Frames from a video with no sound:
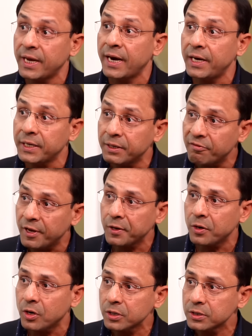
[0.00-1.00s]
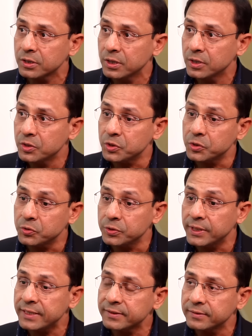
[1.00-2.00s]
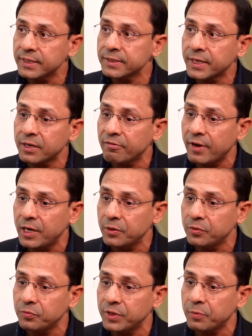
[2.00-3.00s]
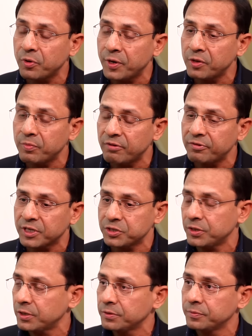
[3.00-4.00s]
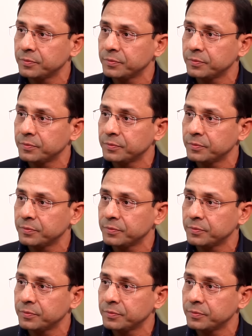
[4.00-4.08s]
they're handling it well or not. So th- that's that's the kind of value we are providing manufacturer.